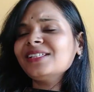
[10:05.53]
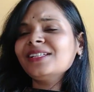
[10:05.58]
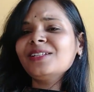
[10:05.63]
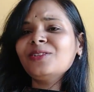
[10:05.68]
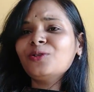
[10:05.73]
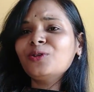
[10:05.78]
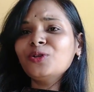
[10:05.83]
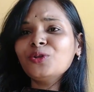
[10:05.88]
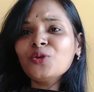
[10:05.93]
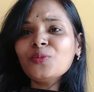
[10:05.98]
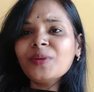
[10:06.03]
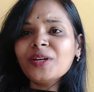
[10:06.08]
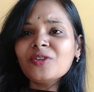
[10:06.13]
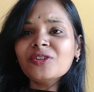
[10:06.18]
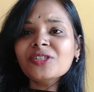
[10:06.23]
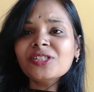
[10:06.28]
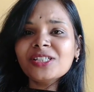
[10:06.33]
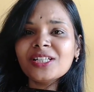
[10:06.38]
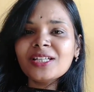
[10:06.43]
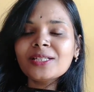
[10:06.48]
she don't know,
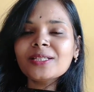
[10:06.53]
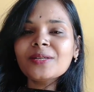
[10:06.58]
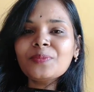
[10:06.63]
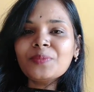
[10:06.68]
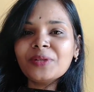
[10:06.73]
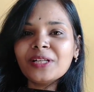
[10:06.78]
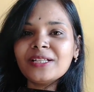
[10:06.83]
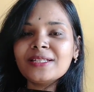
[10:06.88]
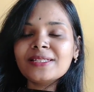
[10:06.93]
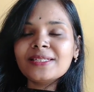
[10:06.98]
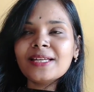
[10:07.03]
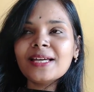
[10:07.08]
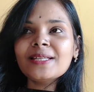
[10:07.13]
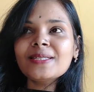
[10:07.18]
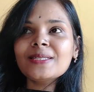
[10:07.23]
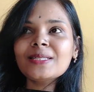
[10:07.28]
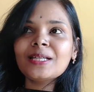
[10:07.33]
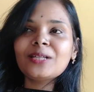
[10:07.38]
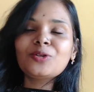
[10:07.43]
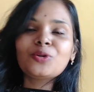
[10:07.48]
because she is a
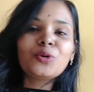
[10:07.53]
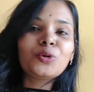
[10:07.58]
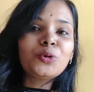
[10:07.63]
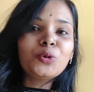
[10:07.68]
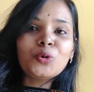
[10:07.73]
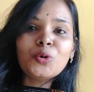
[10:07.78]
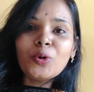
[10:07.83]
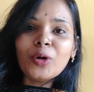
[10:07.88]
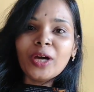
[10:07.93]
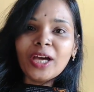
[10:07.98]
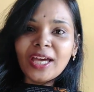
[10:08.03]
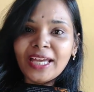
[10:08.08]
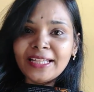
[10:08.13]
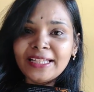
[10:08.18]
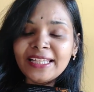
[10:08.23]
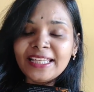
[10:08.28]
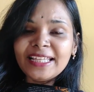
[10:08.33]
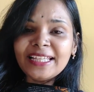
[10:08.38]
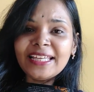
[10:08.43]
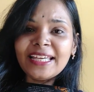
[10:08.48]
princess, she don't know
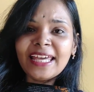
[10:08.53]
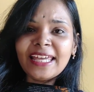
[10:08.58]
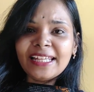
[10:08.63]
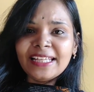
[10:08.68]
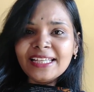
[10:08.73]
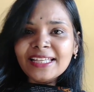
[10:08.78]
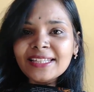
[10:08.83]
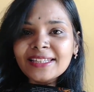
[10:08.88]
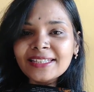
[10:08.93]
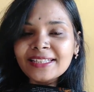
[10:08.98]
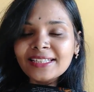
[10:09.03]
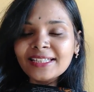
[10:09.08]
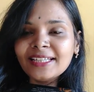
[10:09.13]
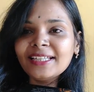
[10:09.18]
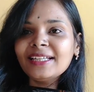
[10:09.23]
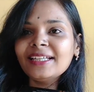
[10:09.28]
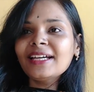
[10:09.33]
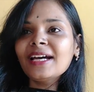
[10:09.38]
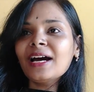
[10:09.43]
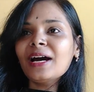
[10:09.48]

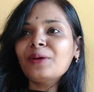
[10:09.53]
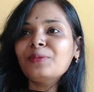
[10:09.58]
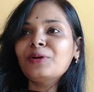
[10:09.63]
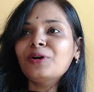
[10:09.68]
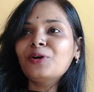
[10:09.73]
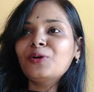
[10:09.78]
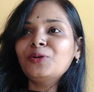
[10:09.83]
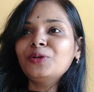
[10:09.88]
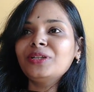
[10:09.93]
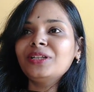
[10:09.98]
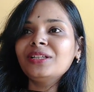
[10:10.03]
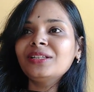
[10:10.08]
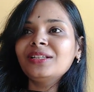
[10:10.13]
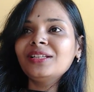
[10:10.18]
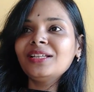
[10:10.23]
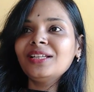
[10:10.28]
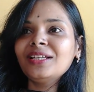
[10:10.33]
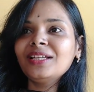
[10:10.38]
anything about the